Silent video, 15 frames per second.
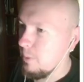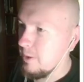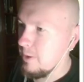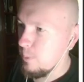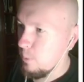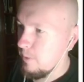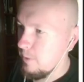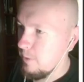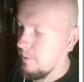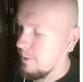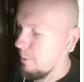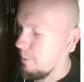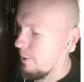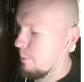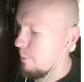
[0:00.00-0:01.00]
for some other
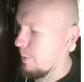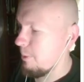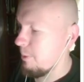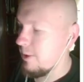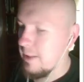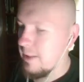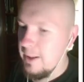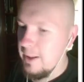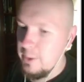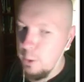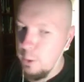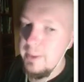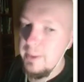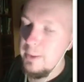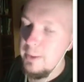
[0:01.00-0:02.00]
people, and I had no idea it would
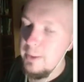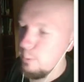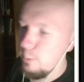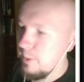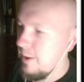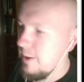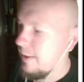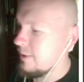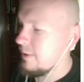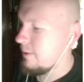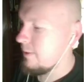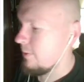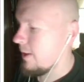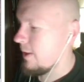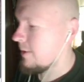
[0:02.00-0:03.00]
be that
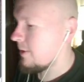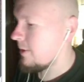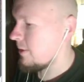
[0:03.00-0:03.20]
successful.